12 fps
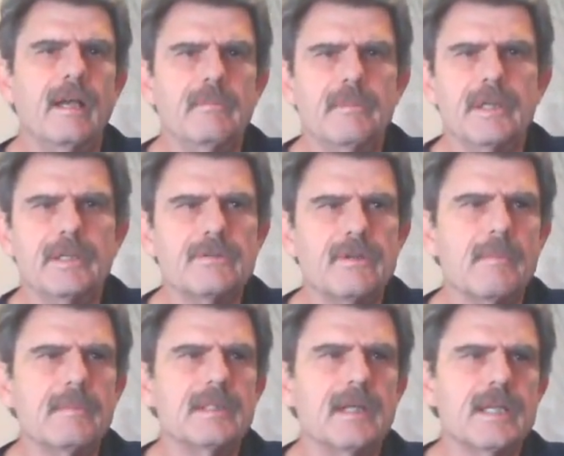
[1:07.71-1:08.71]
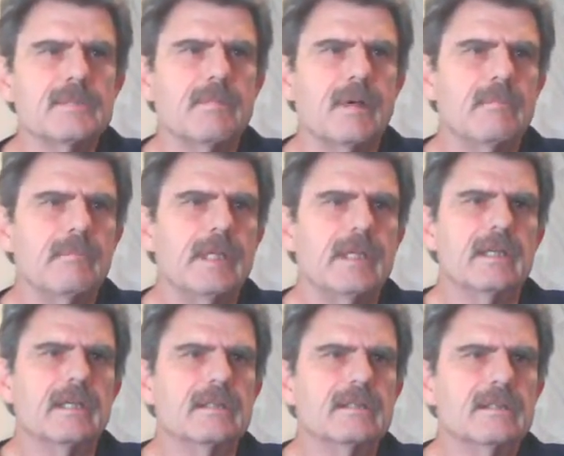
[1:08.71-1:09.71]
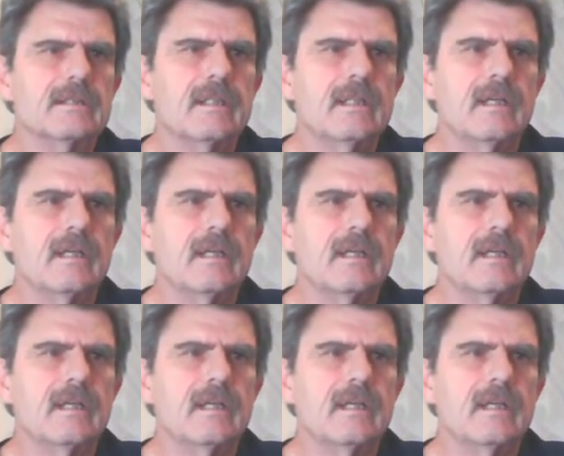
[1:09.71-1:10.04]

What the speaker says: and being traumatized by beatings,